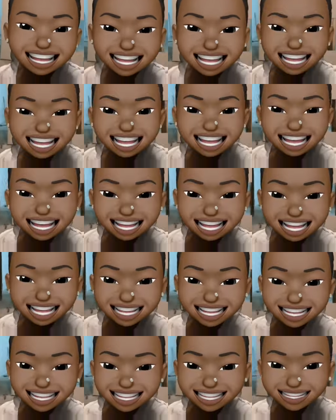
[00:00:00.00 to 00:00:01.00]
And
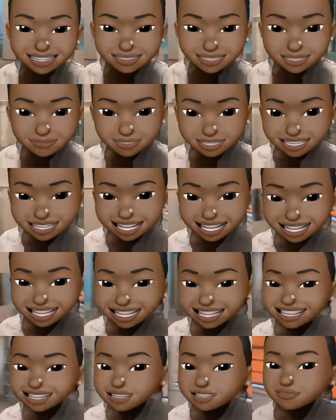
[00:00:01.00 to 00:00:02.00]
it's going really good
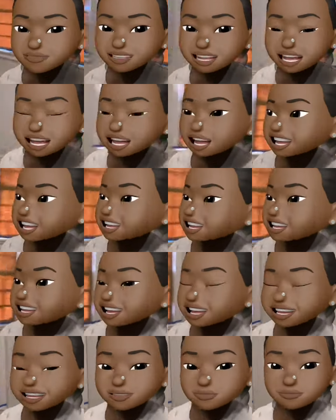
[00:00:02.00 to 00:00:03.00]
so far.
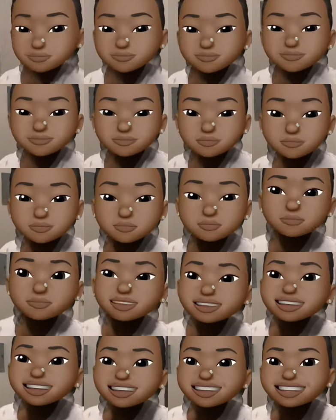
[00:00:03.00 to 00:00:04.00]

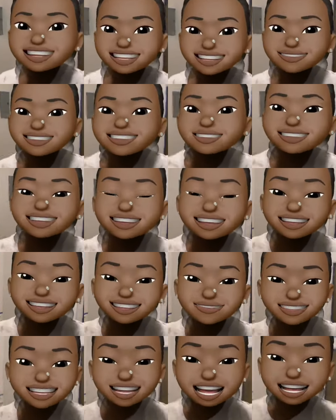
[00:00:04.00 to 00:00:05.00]
Let's go to the other
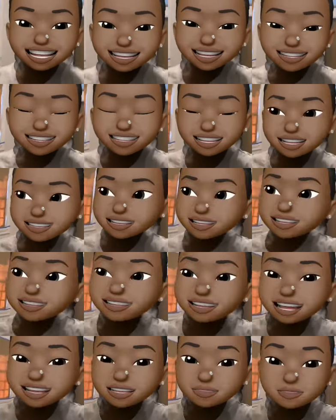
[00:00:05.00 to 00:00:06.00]
side. I'll show you
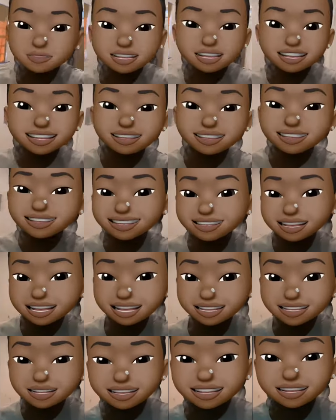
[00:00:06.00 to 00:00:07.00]
like what it looked
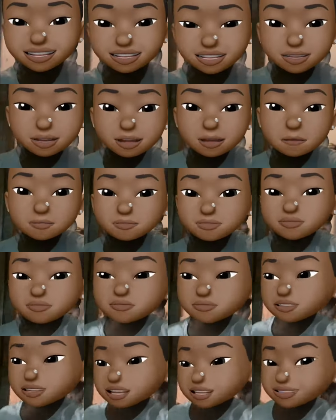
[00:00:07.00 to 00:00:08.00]
like
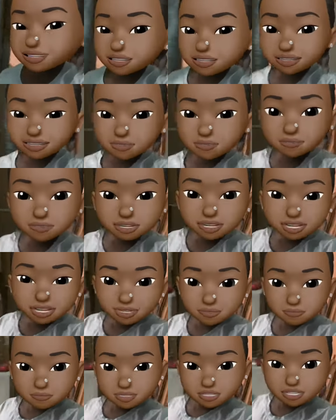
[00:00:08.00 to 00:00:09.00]
before I started putting
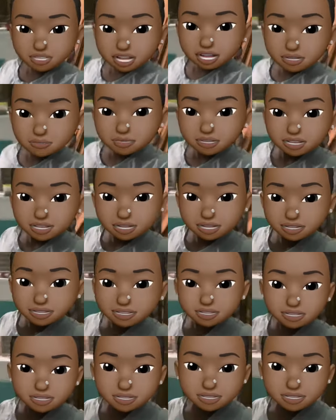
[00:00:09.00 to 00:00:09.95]
up the drywall.